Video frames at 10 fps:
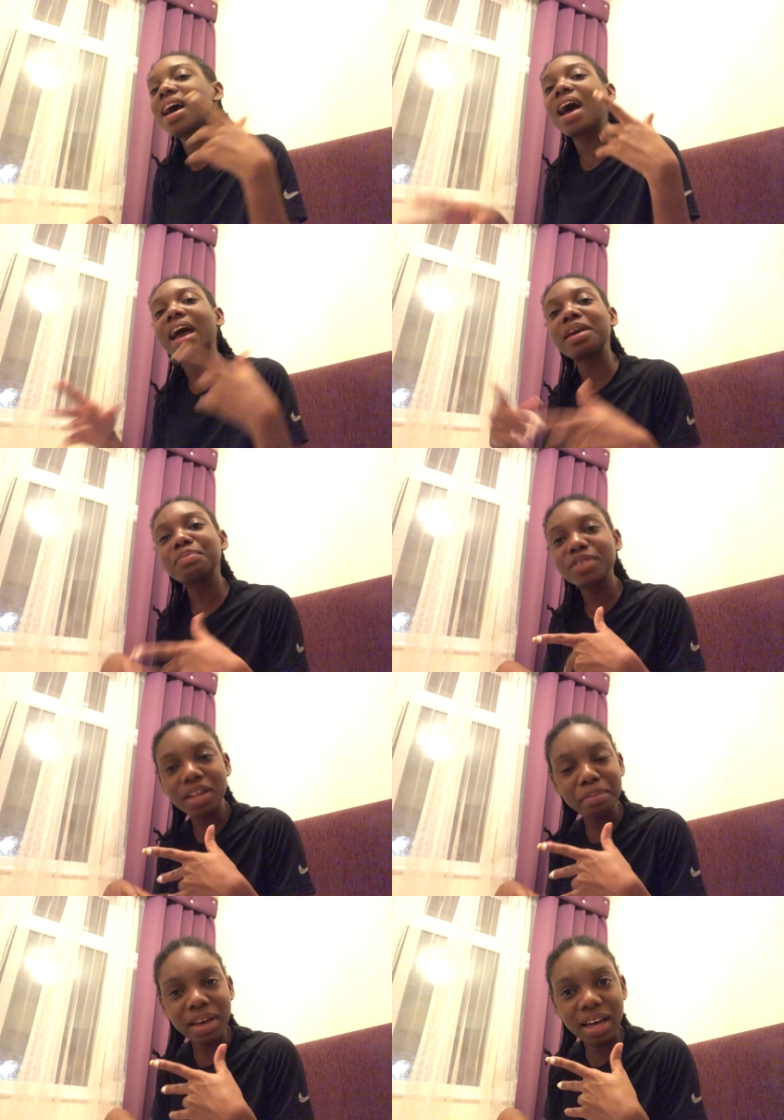I
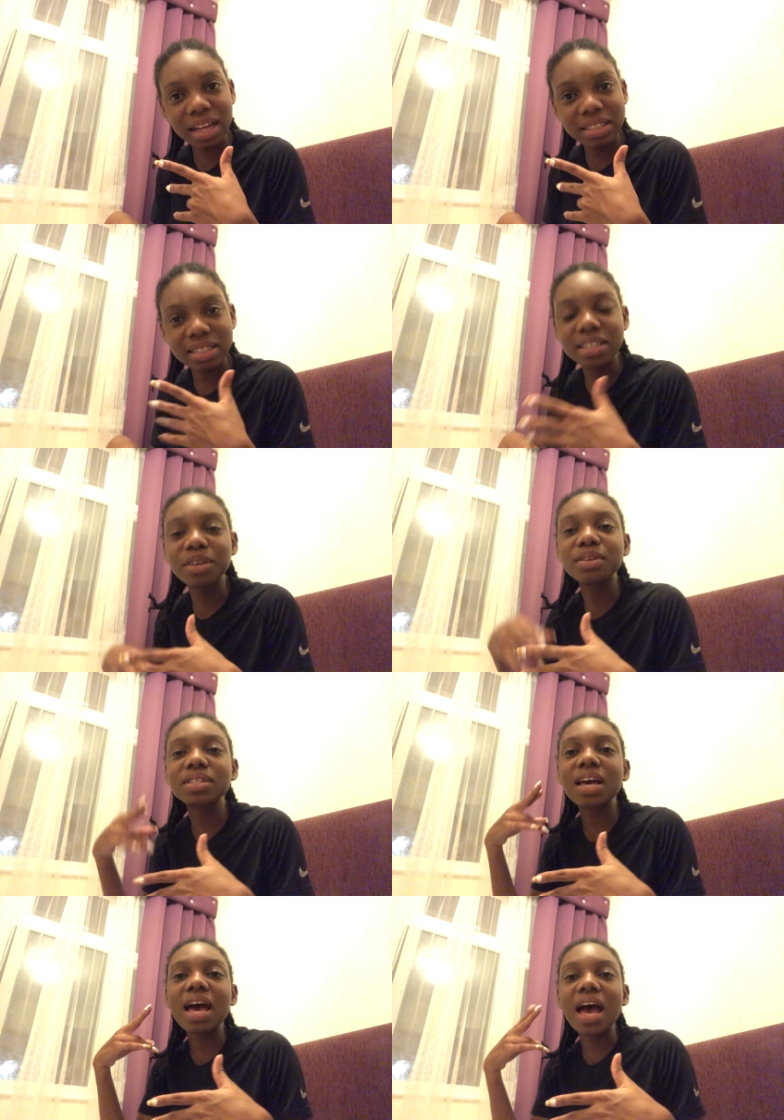inputted my card details.
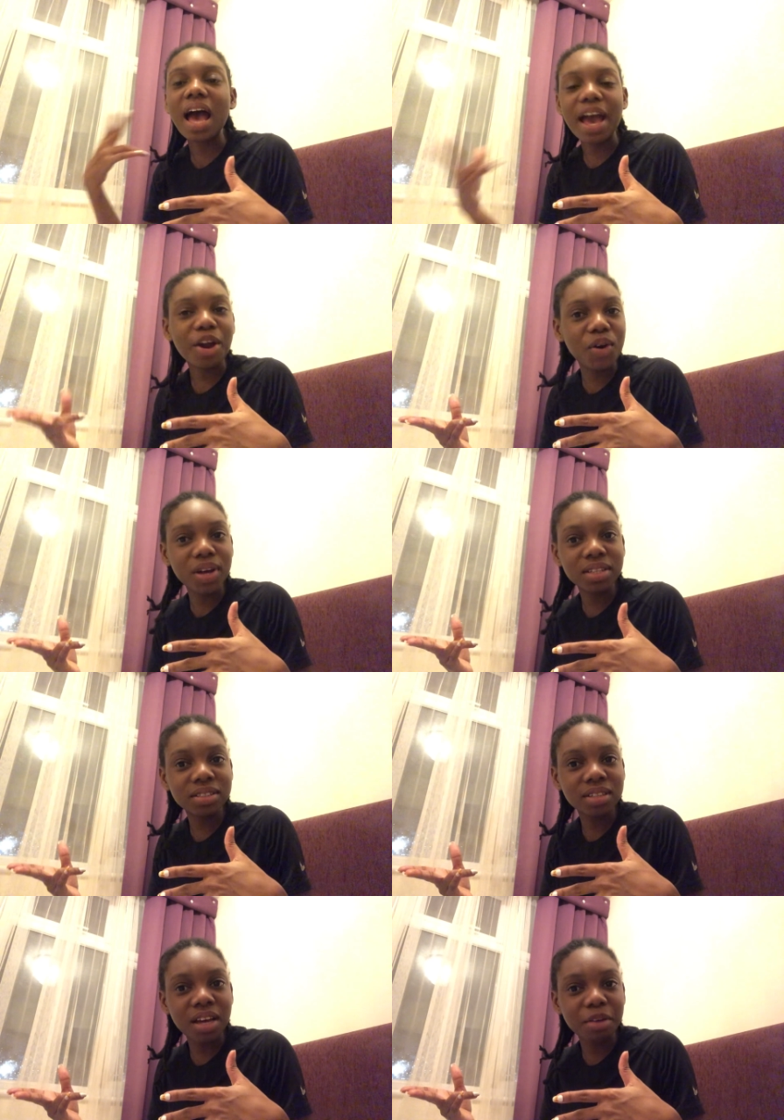I got
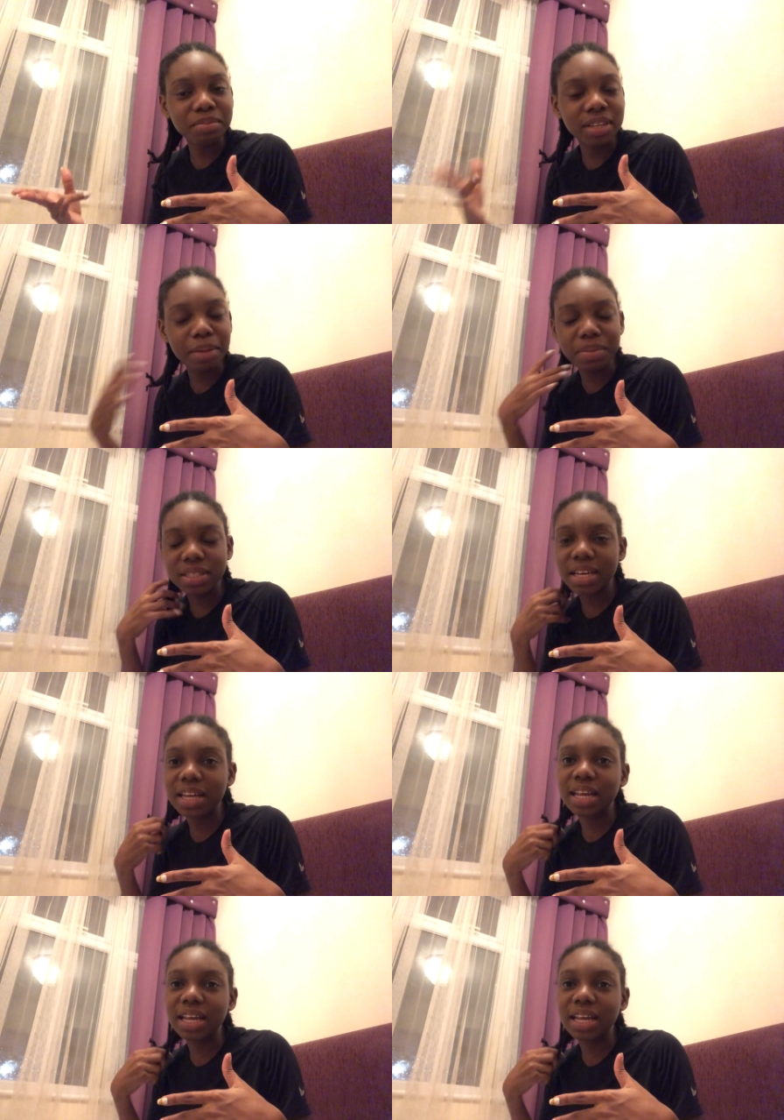debited,